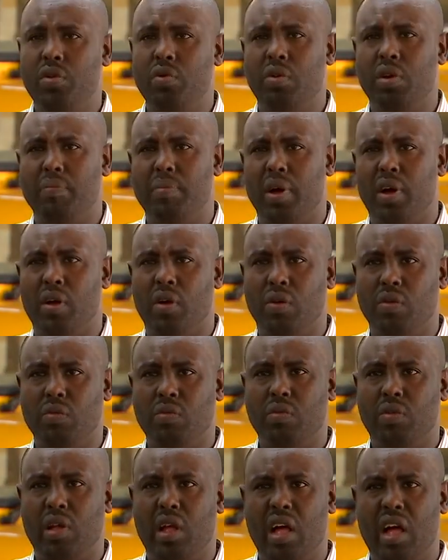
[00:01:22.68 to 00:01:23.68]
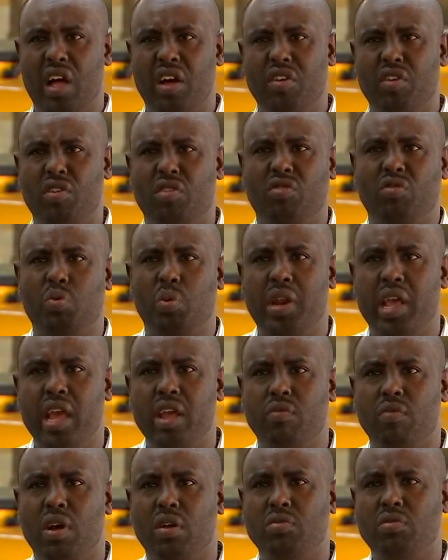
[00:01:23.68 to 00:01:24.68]
doing about one hundred
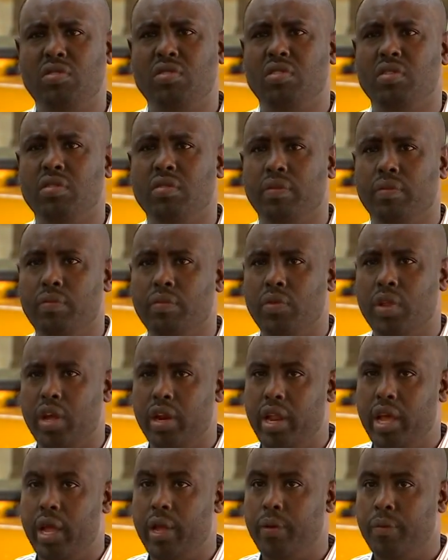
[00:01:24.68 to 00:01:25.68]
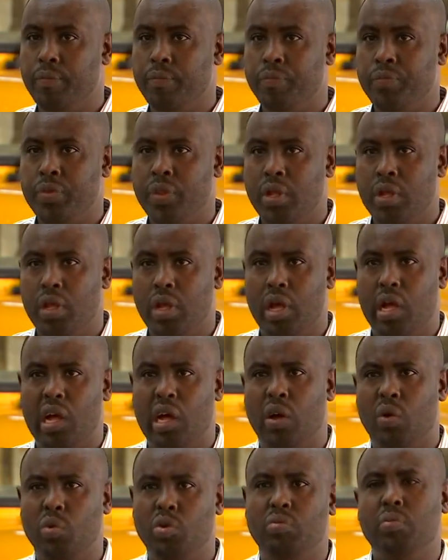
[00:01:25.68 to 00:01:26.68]
twenty-eight routes a day
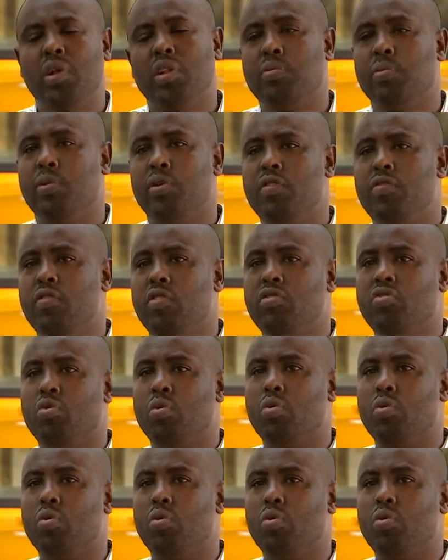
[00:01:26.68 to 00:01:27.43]
uh, with multiple different